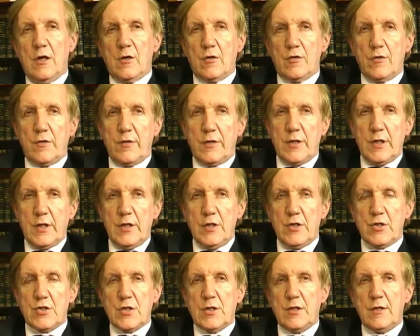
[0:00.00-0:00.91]

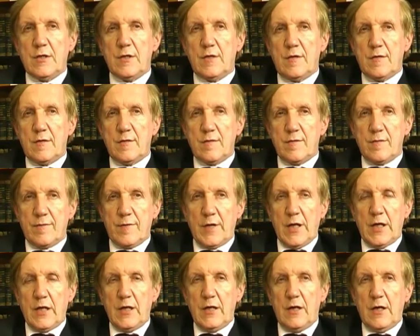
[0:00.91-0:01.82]
contingent,
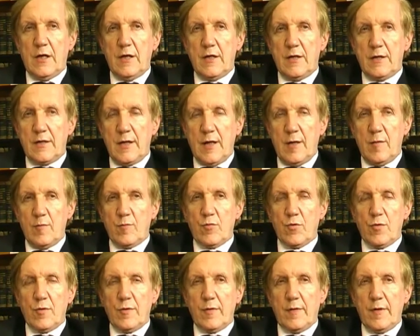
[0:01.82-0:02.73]
finite,
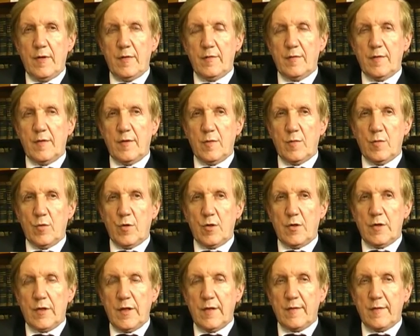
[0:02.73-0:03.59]
temporal things in the world,